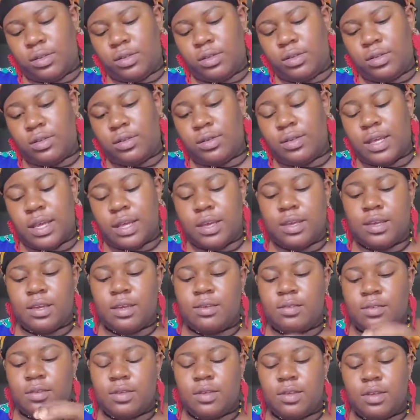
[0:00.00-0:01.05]
Thank you.
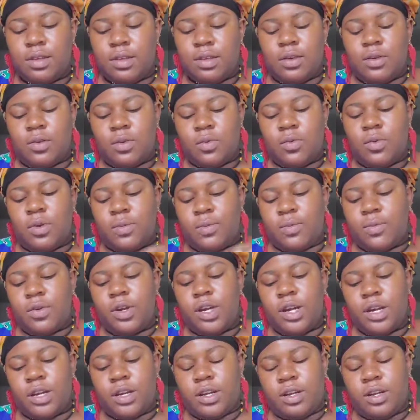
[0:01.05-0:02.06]
One more.